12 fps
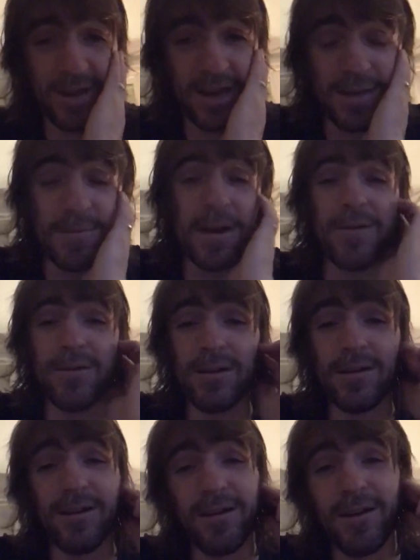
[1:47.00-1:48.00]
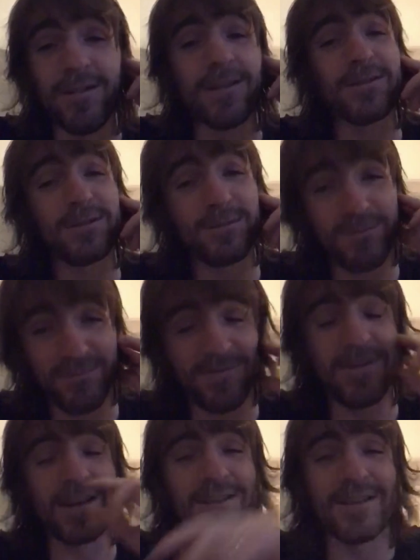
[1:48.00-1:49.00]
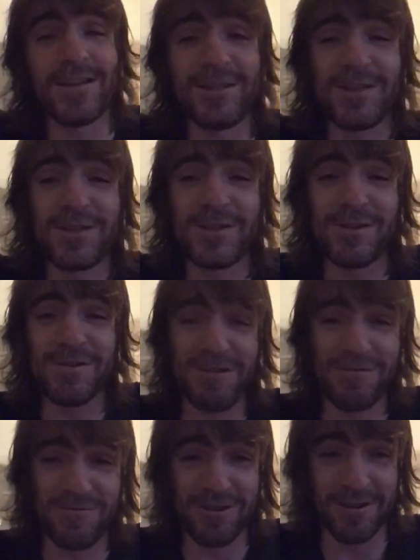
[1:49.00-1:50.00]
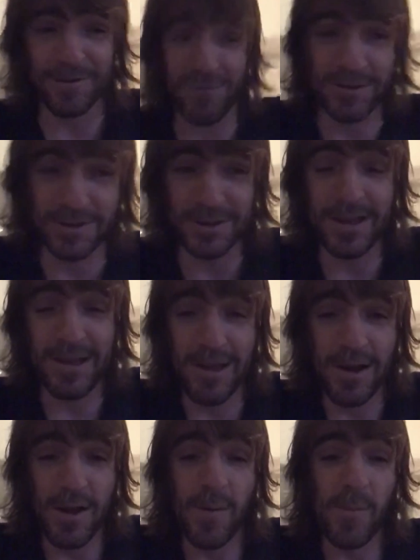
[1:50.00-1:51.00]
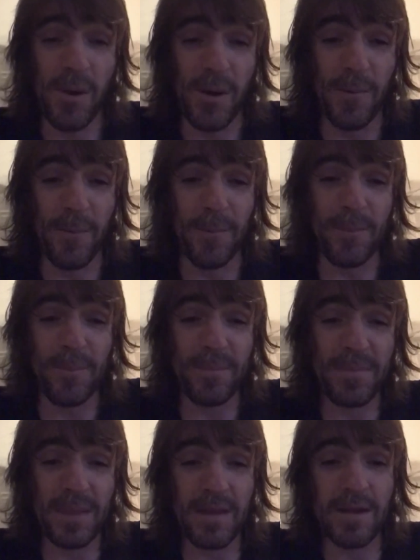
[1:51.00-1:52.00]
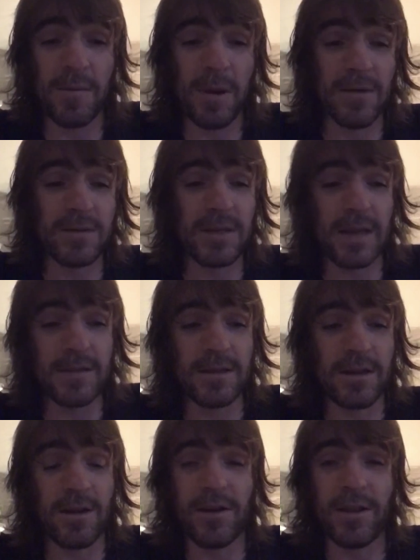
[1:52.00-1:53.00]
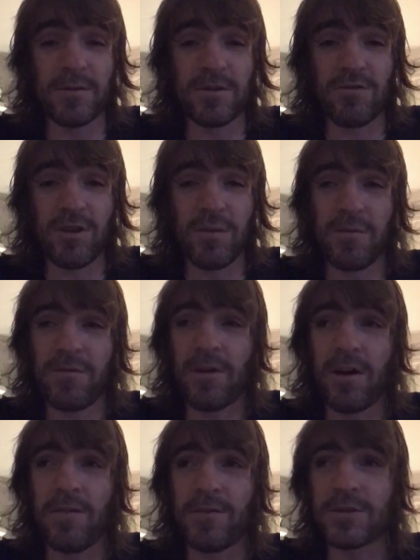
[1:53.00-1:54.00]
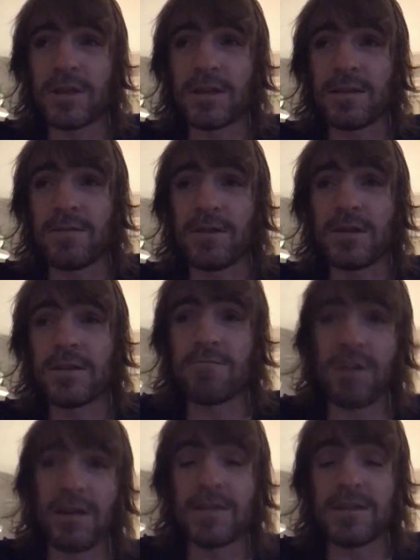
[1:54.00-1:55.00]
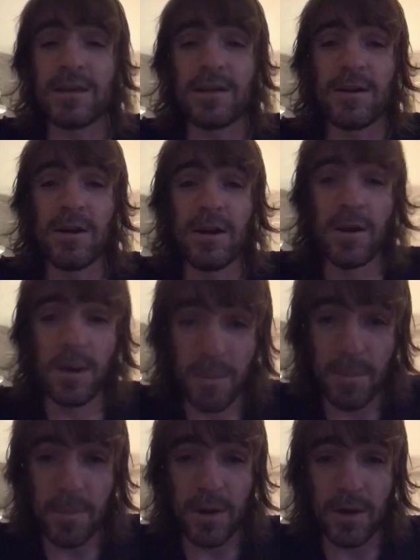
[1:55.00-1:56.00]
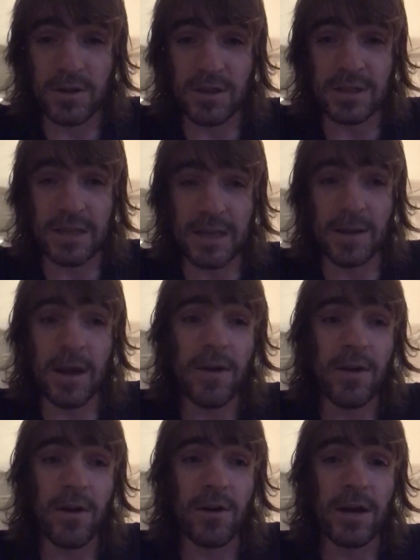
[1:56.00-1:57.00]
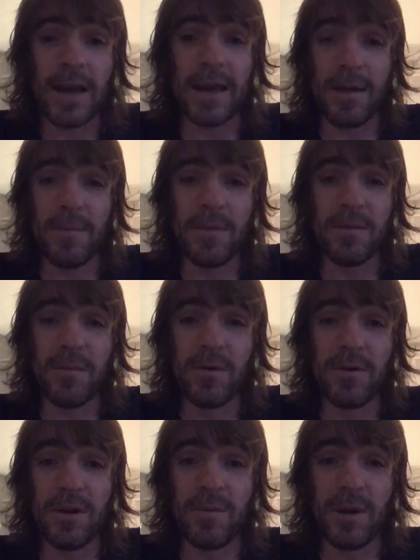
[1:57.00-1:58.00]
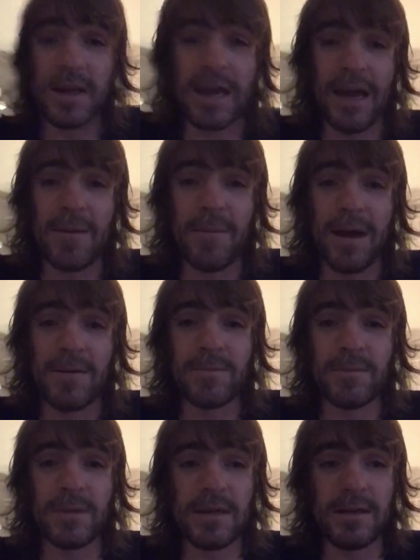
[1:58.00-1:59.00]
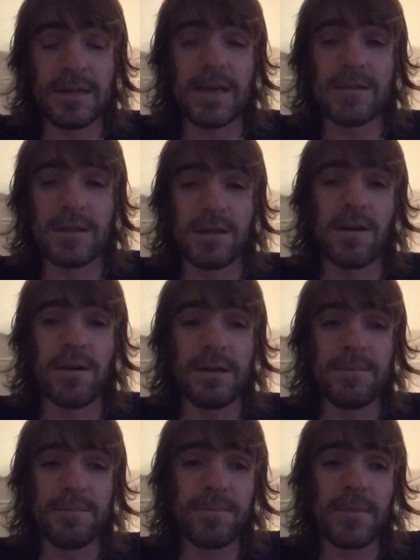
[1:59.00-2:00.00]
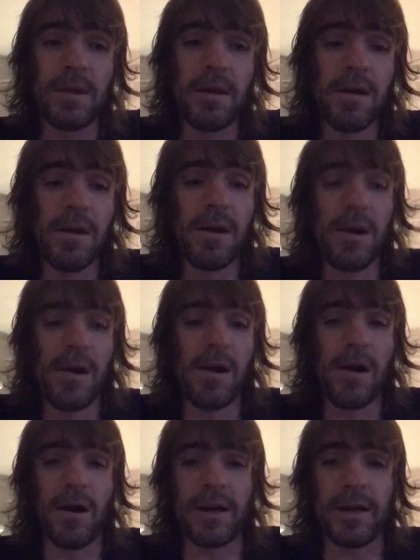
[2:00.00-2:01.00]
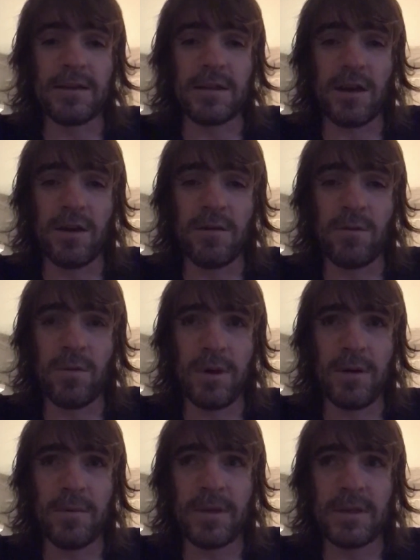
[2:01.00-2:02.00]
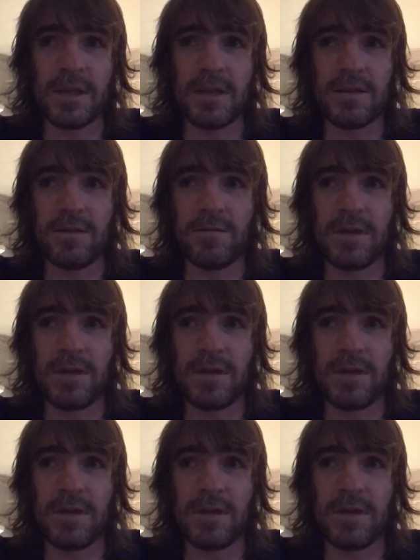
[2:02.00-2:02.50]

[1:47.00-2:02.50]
came out, and I know it's a fascinating story for a lot of us, but about 10 to 9, there was a group of 5 or 6 of us ready to purchase it at 9 a.m. in the morning when it came out, and at 10 to 9, I get this overwhelming sense of